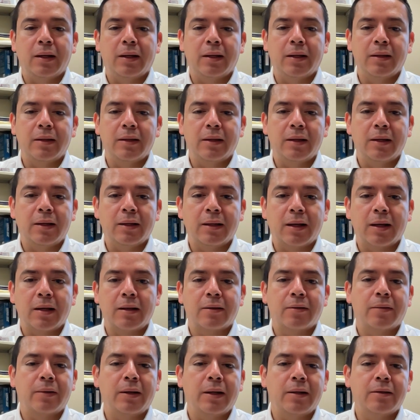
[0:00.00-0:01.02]
and then can
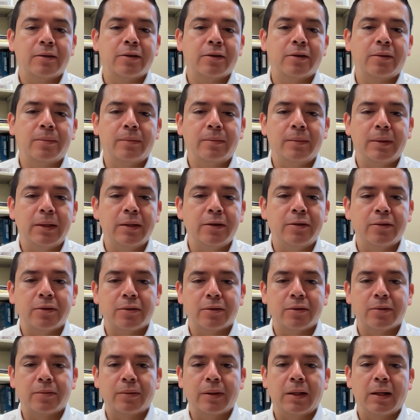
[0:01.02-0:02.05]
create some
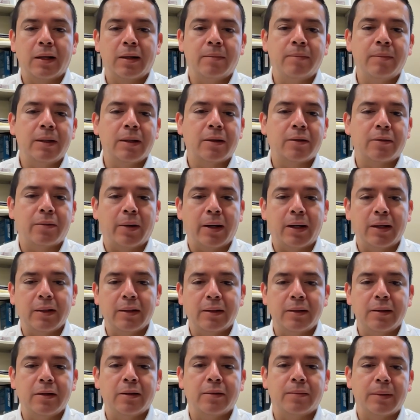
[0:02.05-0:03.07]
issues with meat
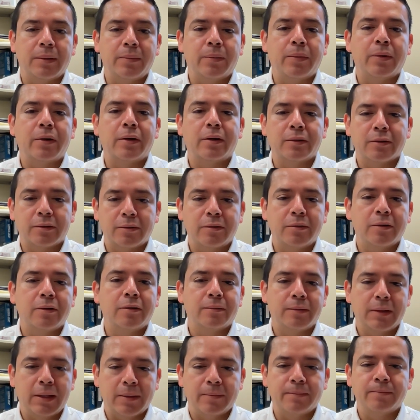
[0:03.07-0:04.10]
quality of the birds.
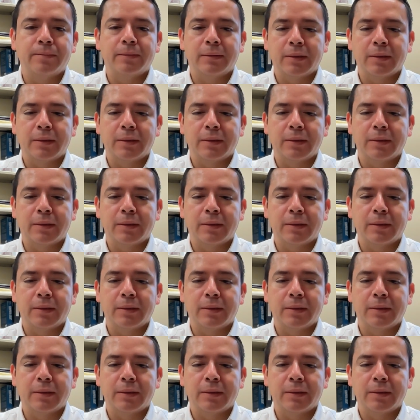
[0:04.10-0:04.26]
Yeah,